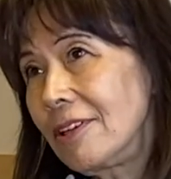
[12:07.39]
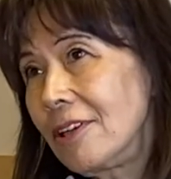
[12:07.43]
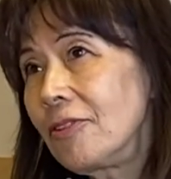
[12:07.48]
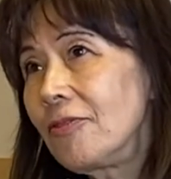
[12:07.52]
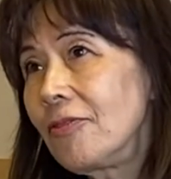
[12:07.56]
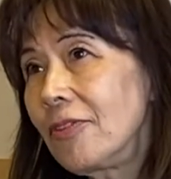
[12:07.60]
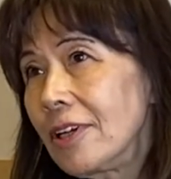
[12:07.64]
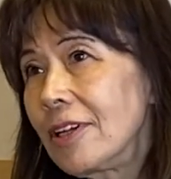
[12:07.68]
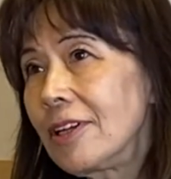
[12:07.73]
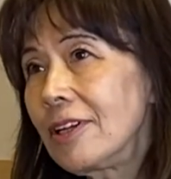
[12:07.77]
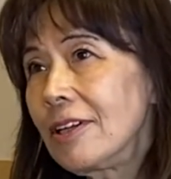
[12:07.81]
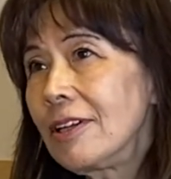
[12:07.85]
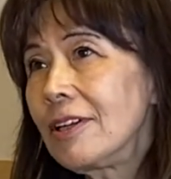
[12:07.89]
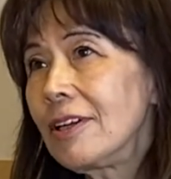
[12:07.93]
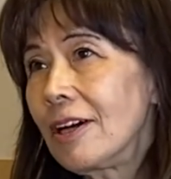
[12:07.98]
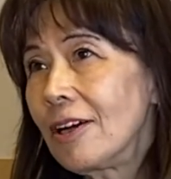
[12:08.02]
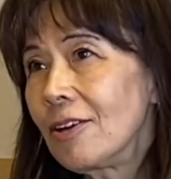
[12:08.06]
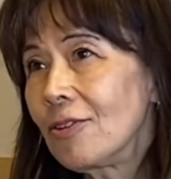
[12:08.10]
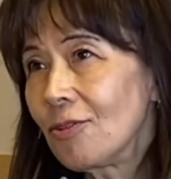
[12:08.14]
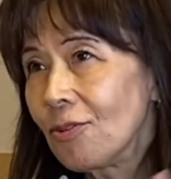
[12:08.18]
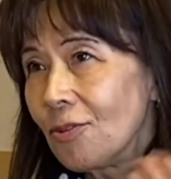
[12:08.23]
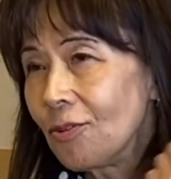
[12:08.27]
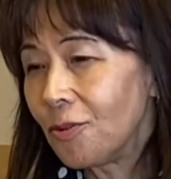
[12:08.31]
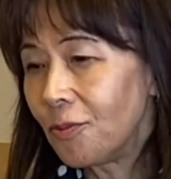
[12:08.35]
and very
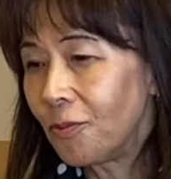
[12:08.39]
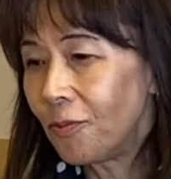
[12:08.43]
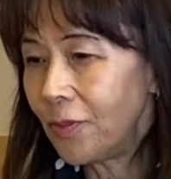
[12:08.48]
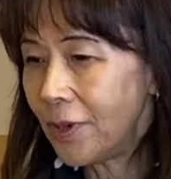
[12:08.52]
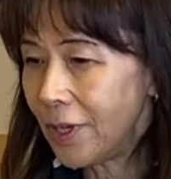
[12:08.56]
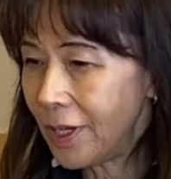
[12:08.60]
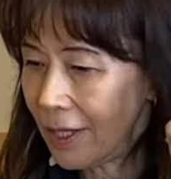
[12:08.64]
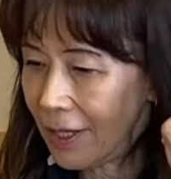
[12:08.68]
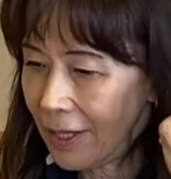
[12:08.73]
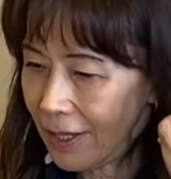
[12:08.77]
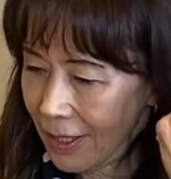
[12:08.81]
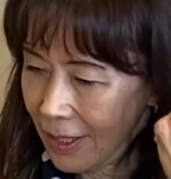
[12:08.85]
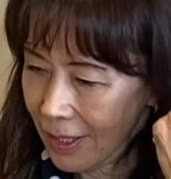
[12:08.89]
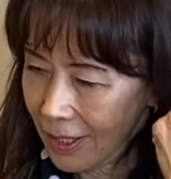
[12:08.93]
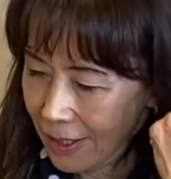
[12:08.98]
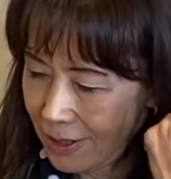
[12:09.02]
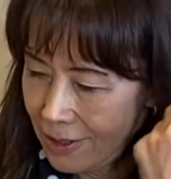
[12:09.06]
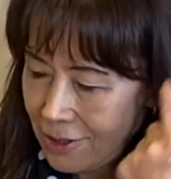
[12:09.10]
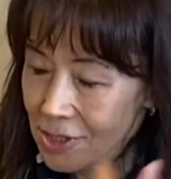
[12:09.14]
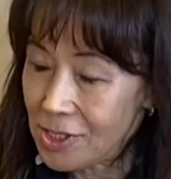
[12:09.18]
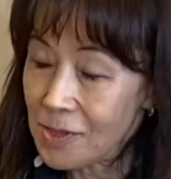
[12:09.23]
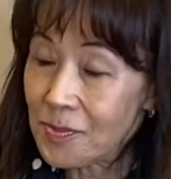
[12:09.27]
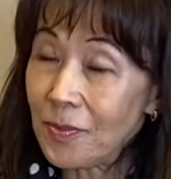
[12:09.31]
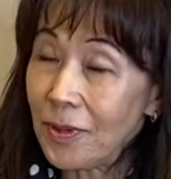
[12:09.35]
very
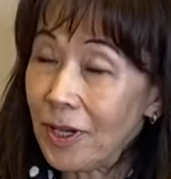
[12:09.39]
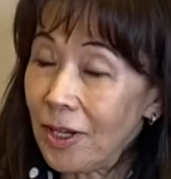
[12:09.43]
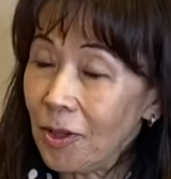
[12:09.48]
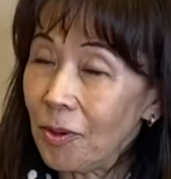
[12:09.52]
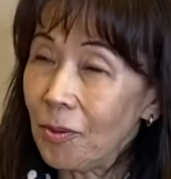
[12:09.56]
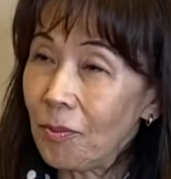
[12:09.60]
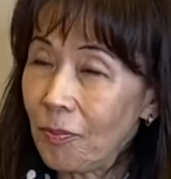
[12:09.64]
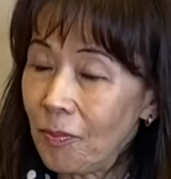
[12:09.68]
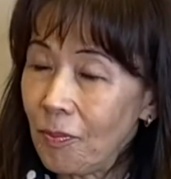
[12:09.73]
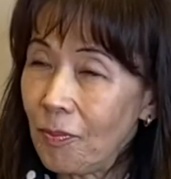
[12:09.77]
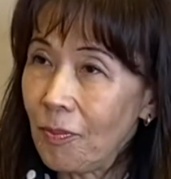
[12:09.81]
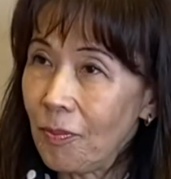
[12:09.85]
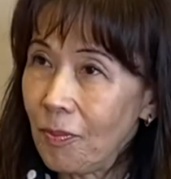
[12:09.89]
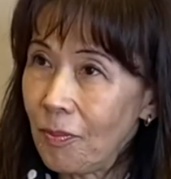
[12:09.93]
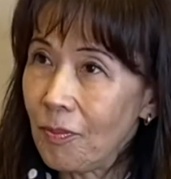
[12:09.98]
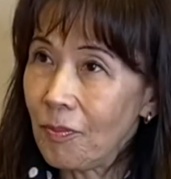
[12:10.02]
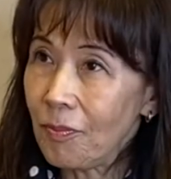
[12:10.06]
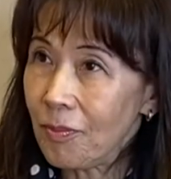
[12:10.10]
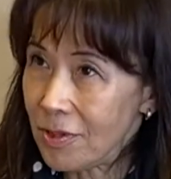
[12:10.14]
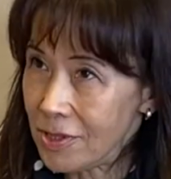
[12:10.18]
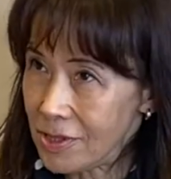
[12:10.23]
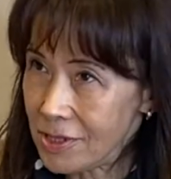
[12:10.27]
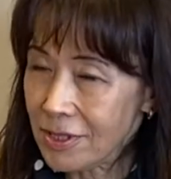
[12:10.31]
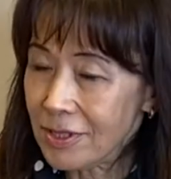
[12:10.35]
smart
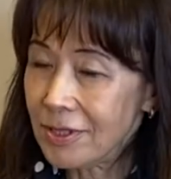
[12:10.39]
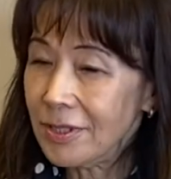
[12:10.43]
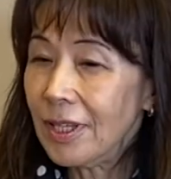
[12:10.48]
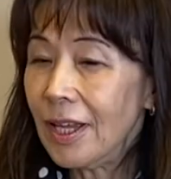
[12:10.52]
person,